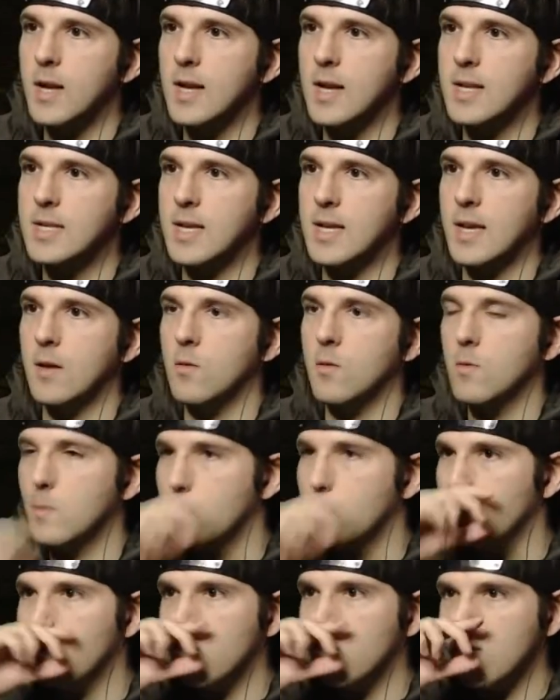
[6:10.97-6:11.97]
I need to heal.
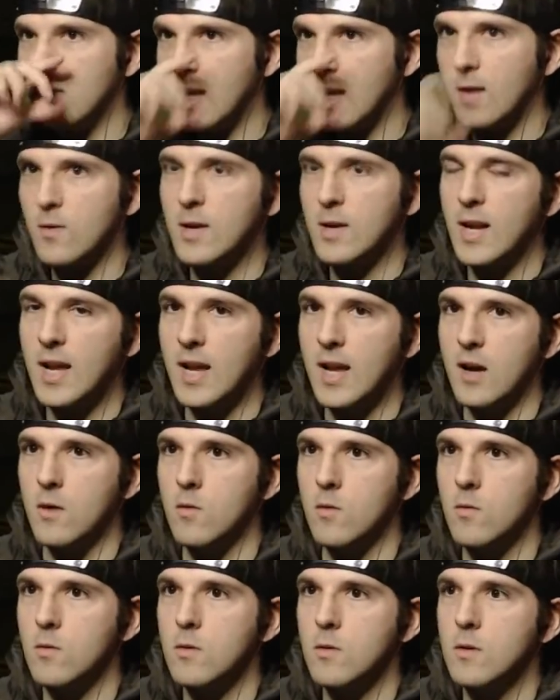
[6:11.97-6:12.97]
Hell now.
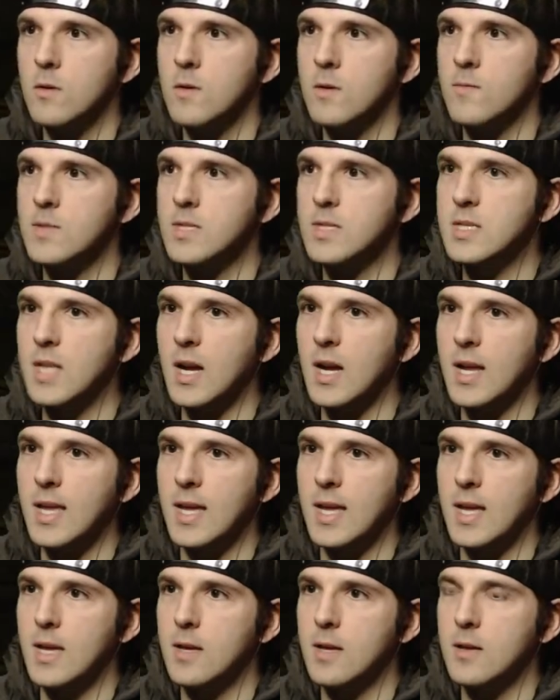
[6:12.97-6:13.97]
I'm stuck here.